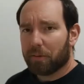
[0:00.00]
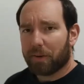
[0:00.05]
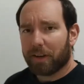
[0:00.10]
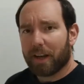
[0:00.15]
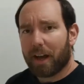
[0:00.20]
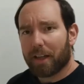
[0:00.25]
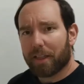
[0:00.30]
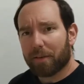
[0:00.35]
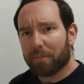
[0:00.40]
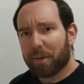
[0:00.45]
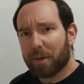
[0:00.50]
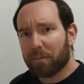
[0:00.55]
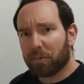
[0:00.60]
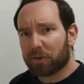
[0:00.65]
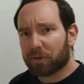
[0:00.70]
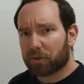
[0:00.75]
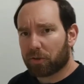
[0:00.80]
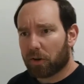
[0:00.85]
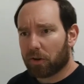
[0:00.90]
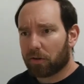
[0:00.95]
that we got that people
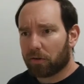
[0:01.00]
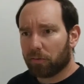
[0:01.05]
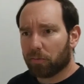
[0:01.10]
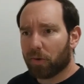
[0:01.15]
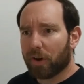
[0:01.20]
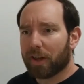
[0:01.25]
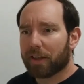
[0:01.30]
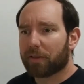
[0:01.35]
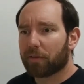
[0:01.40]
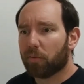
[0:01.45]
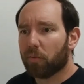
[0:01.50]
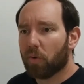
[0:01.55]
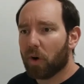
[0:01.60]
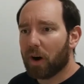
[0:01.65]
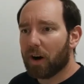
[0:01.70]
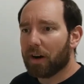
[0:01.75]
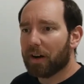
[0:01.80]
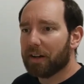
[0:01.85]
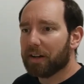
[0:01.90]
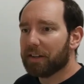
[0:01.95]
struggled with
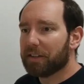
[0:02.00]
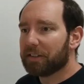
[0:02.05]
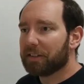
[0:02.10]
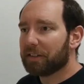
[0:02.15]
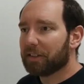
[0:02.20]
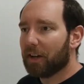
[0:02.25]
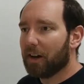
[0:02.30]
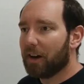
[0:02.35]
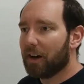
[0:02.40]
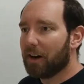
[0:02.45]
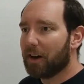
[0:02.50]
was